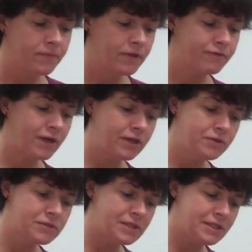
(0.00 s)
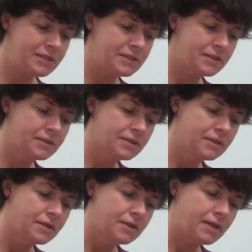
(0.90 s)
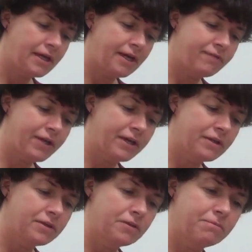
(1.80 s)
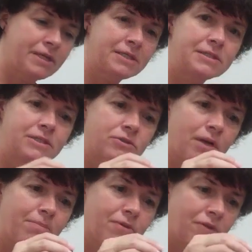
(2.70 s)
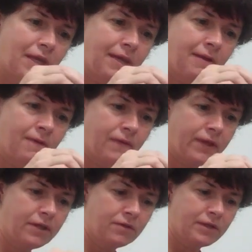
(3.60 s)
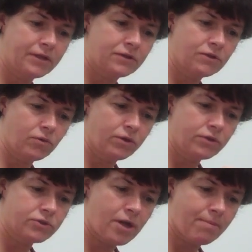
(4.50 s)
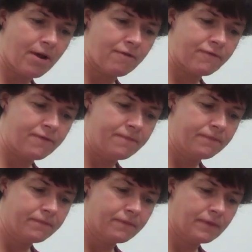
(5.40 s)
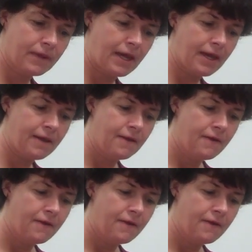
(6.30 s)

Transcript: If I use this, I have like a little medicine dropper thing, and you'll let the oil drop off. Okay?